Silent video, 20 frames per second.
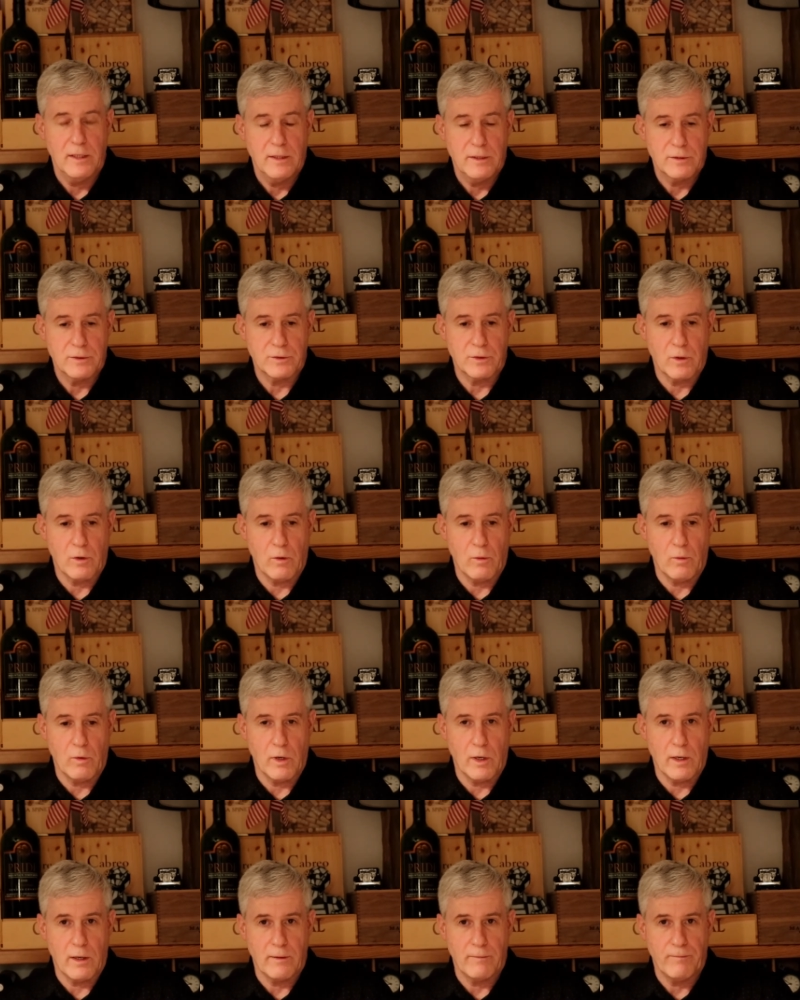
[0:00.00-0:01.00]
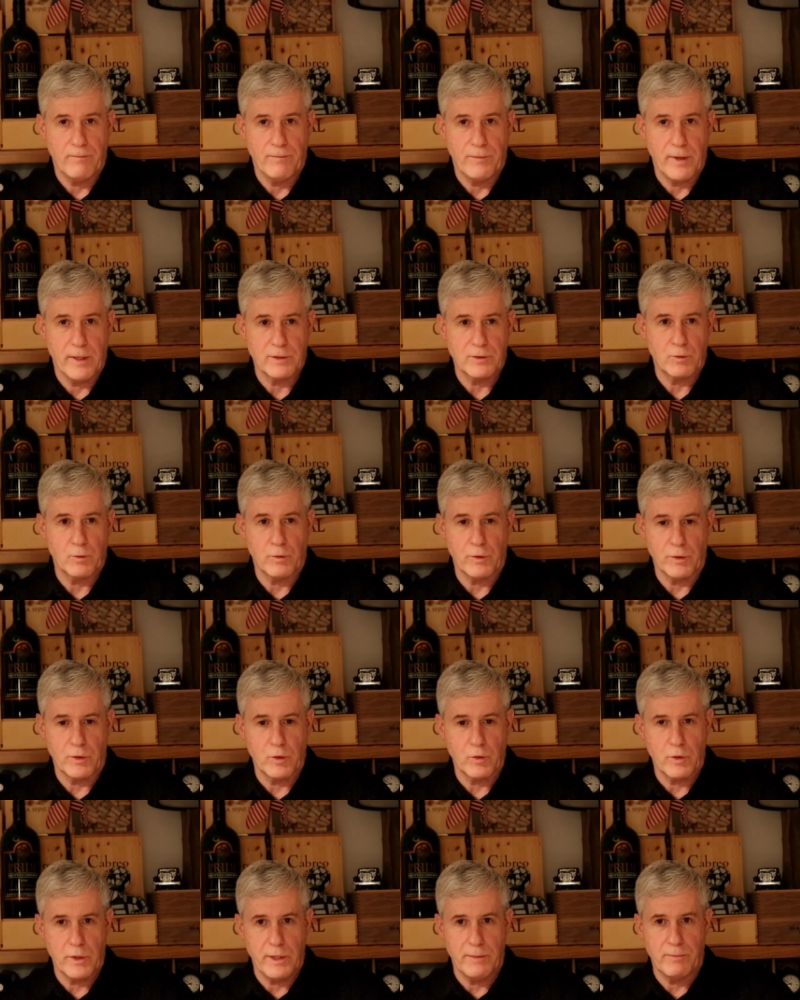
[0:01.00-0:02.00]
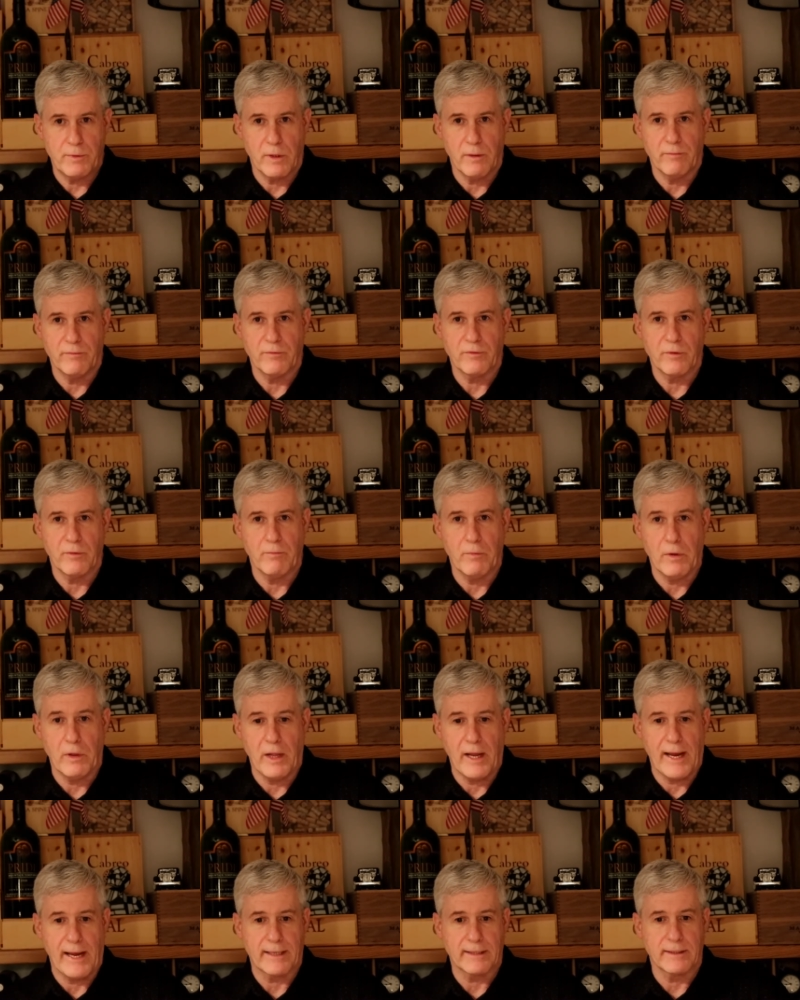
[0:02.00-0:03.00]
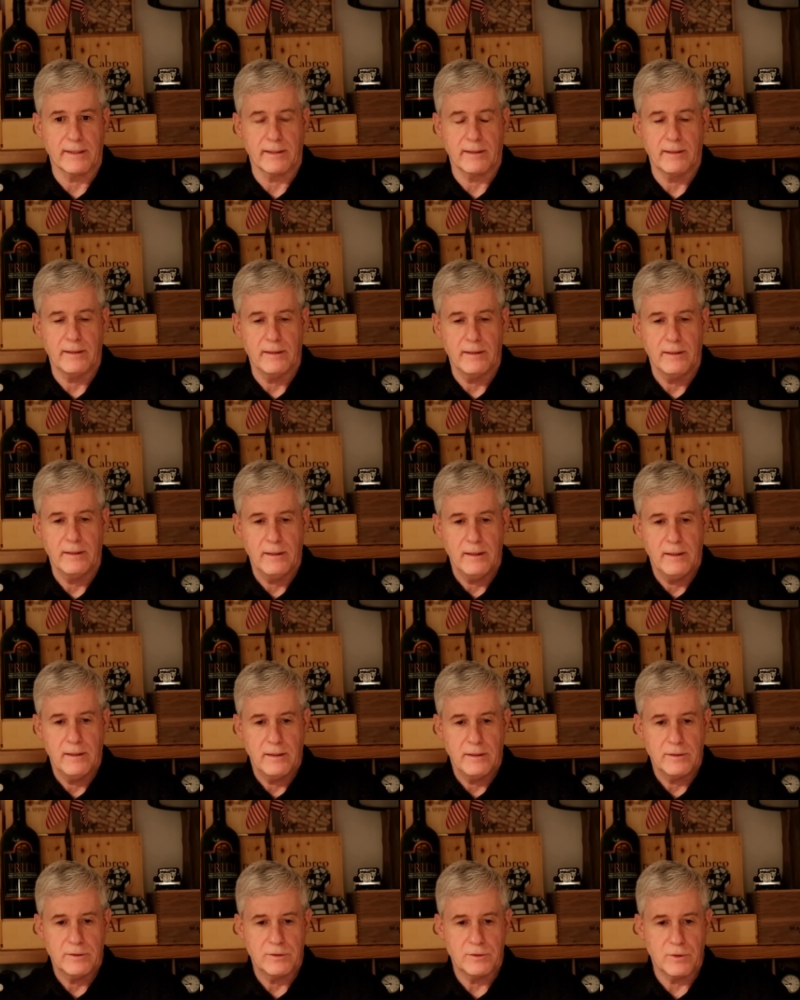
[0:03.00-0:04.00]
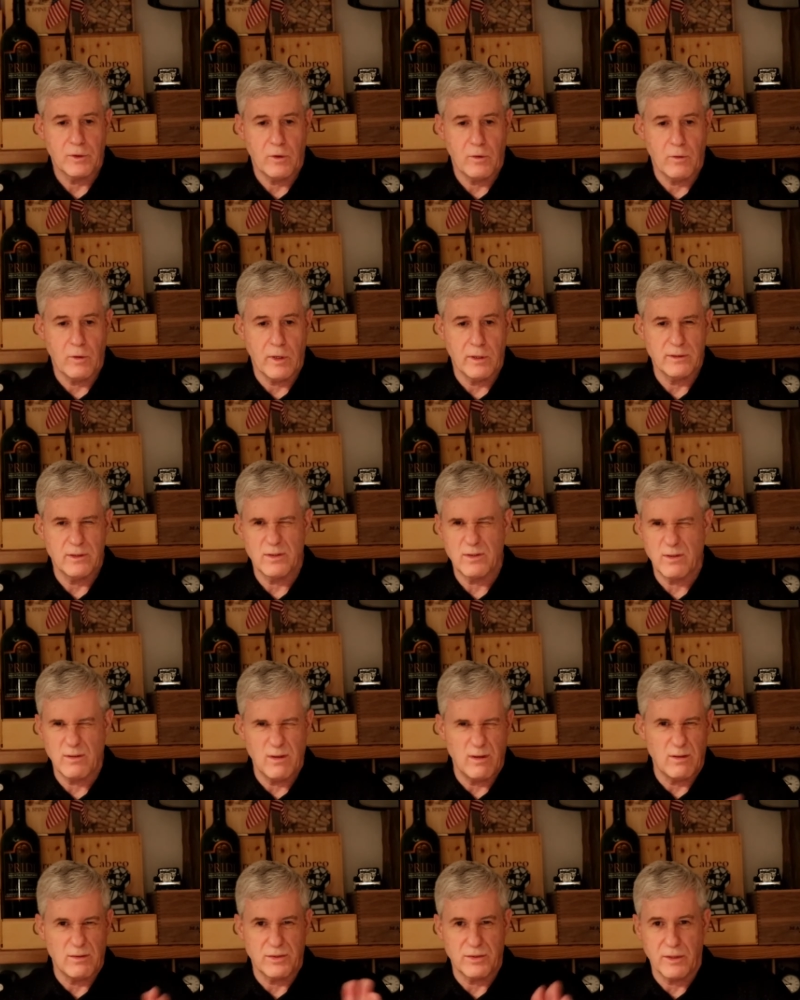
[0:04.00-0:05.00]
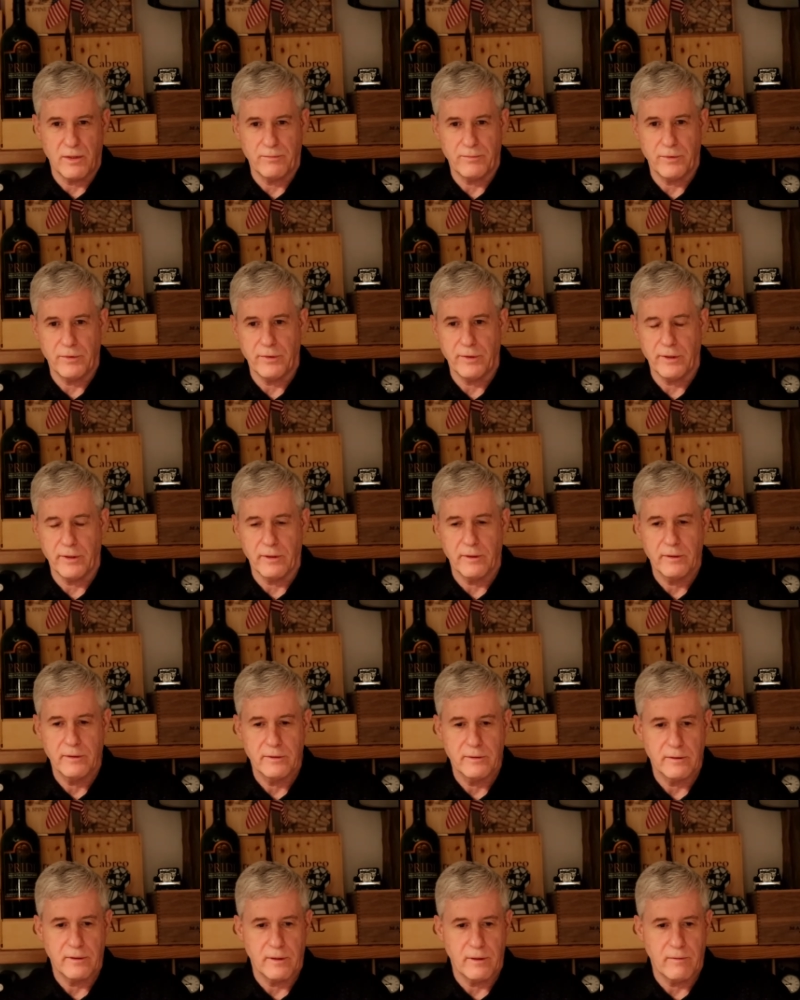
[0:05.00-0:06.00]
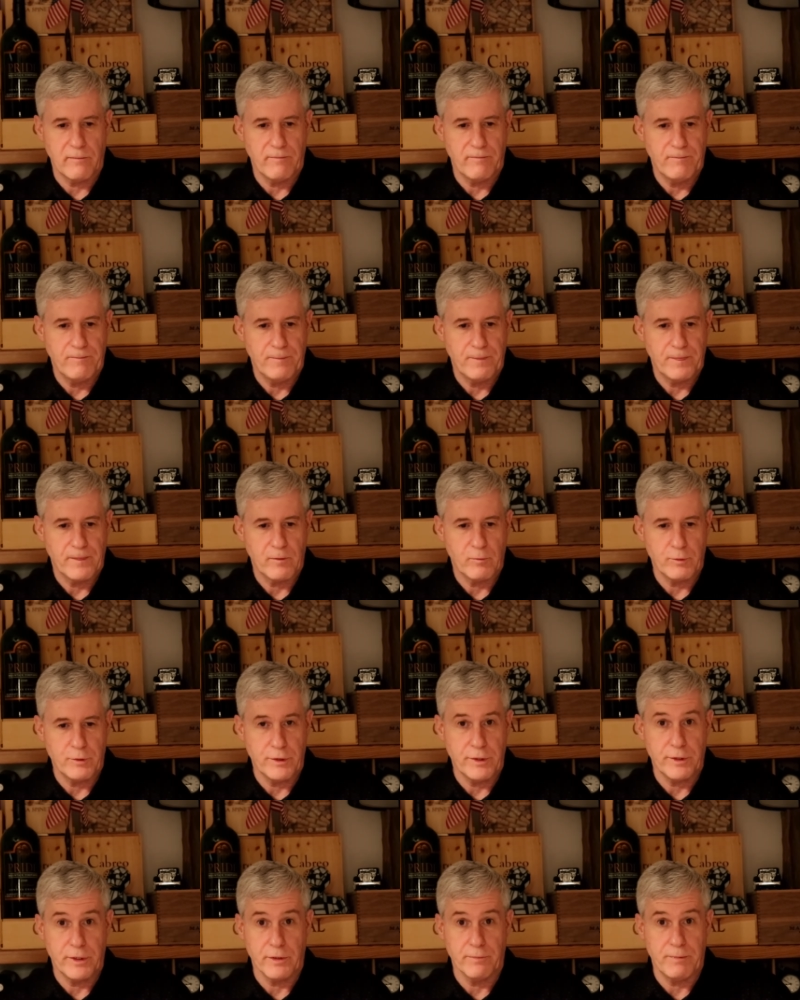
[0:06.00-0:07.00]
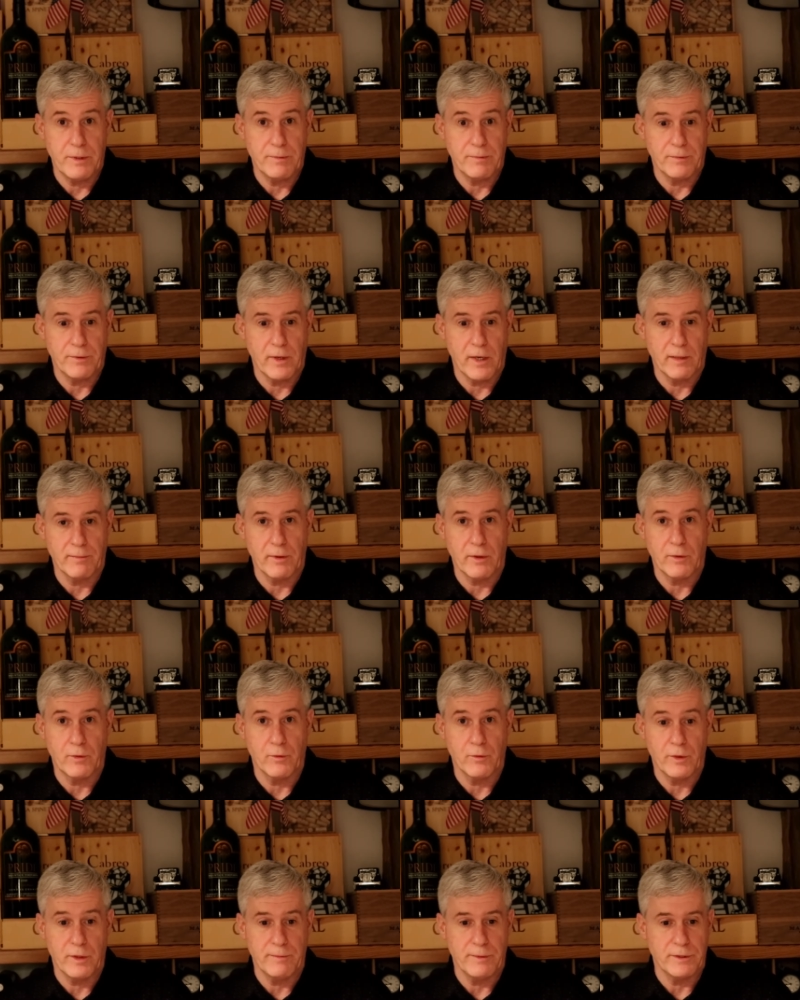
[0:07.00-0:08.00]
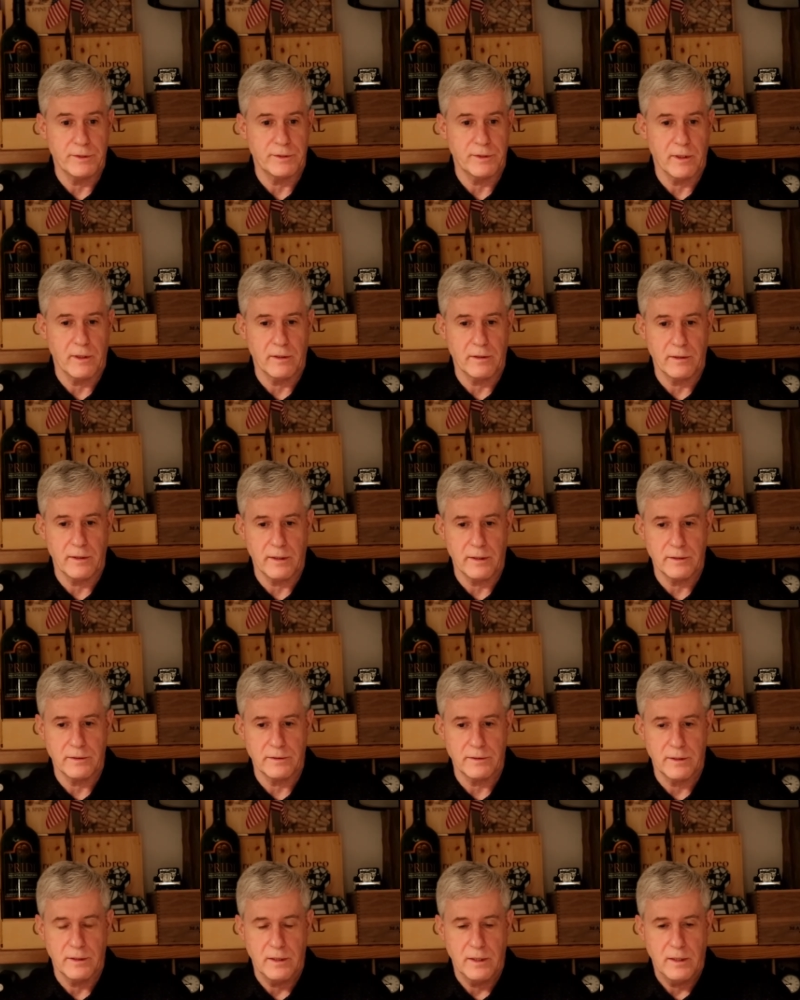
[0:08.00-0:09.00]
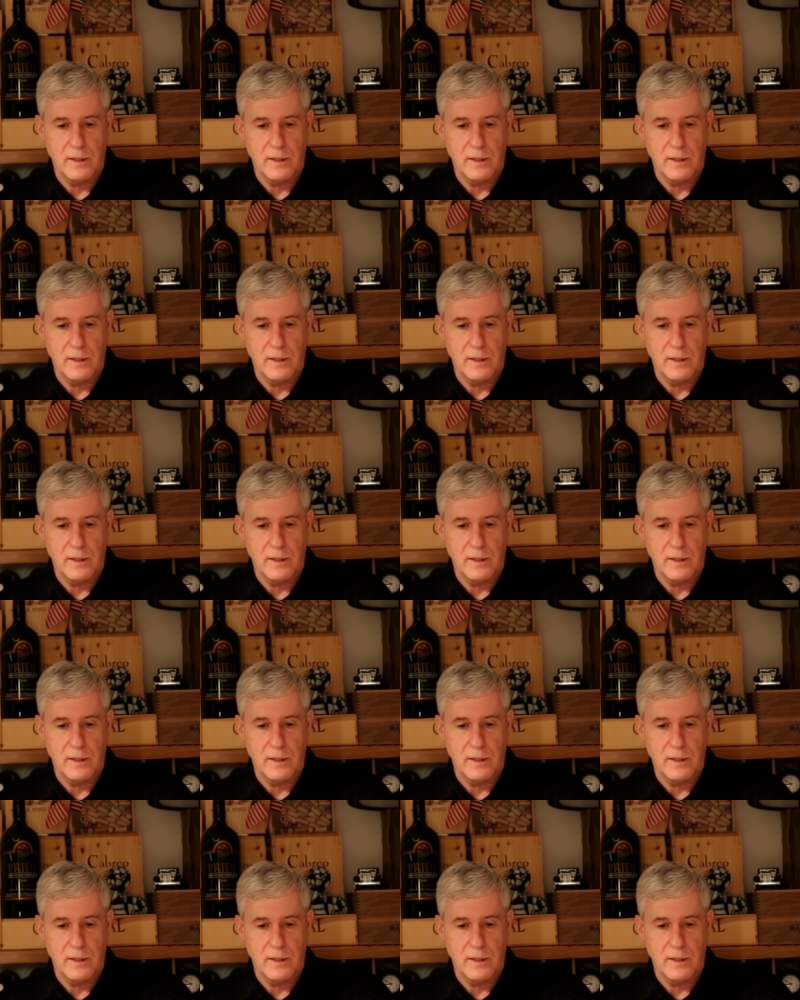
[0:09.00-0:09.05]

So uh, that's where the cream comes from, malolactic. So uh, just a little something there. Um, when you hear people talk about creamy Chardonnays.